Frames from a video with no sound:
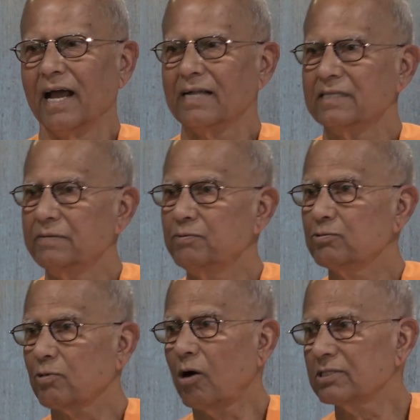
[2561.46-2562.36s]
And if you
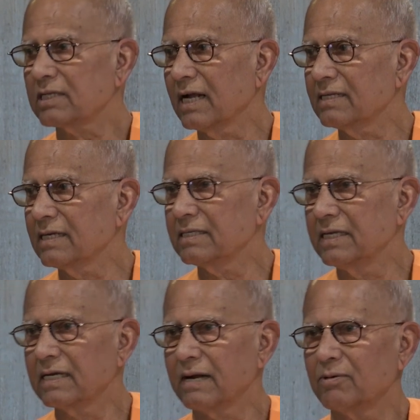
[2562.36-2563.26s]
constantly
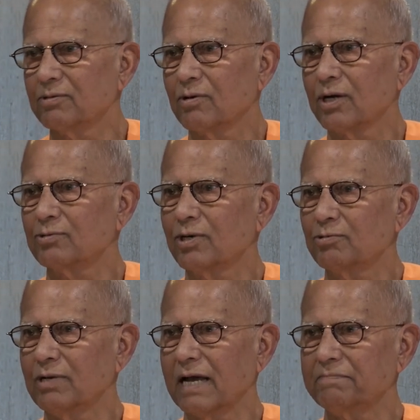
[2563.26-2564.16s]
think about God, what
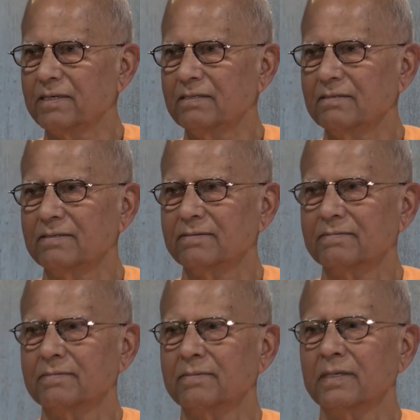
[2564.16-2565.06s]
will happen?
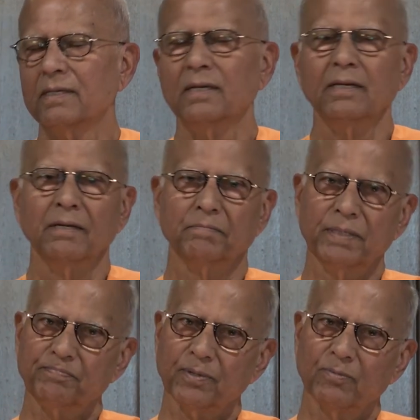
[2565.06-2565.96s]

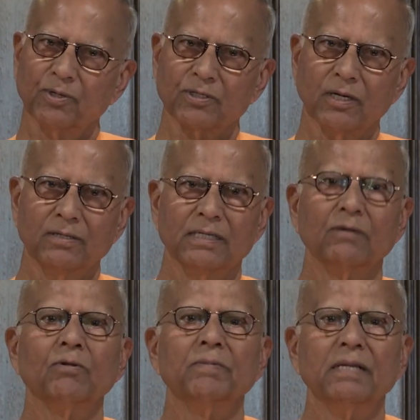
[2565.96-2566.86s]
Vipra moksha,
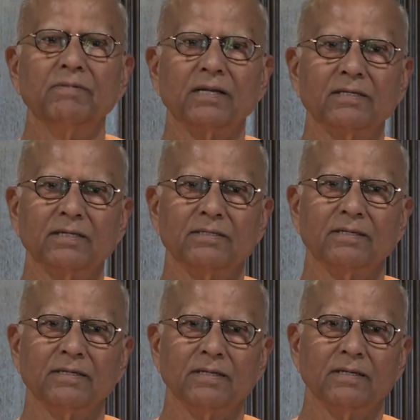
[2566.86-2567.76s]
you will be liberated.
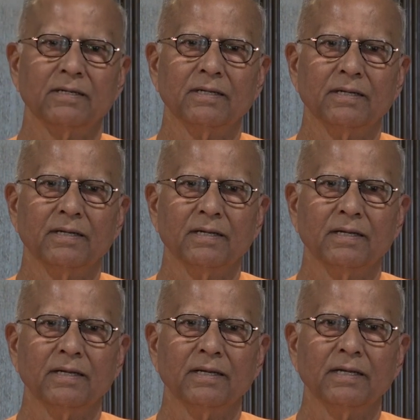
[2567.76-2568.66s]

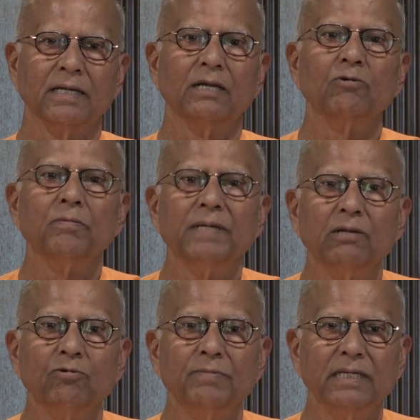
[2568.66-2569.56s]
You will be
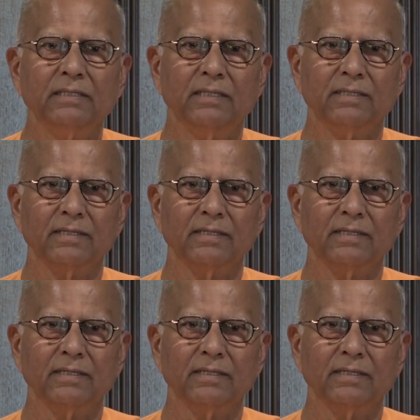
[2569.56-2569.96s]
illumined.